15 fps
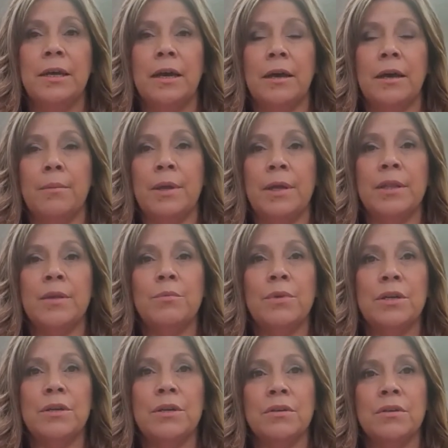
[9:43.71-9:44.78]
Um, and then we
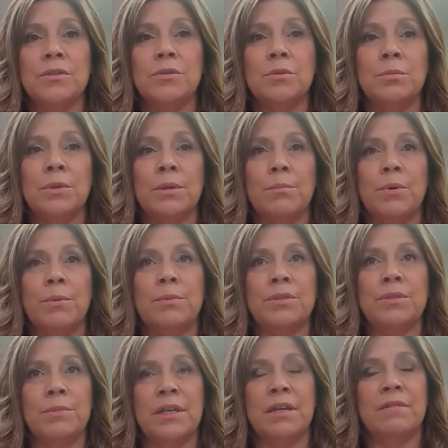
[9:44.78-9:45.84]
can also put
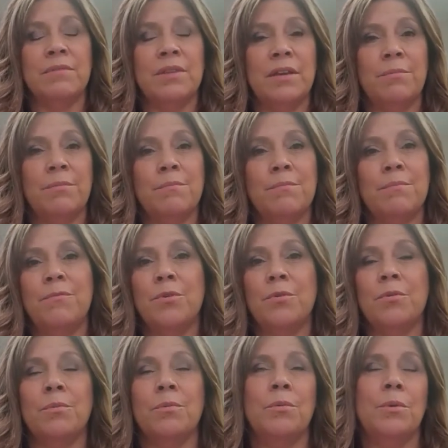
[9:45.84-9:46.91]
somebody if they,
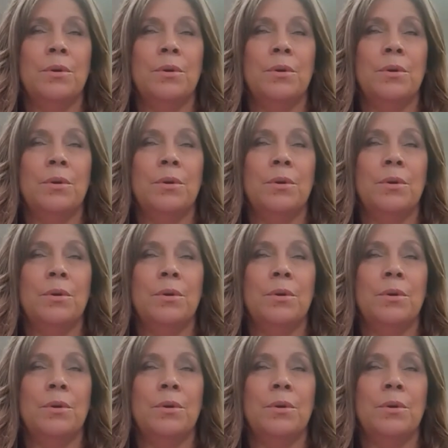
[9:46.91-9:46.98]
for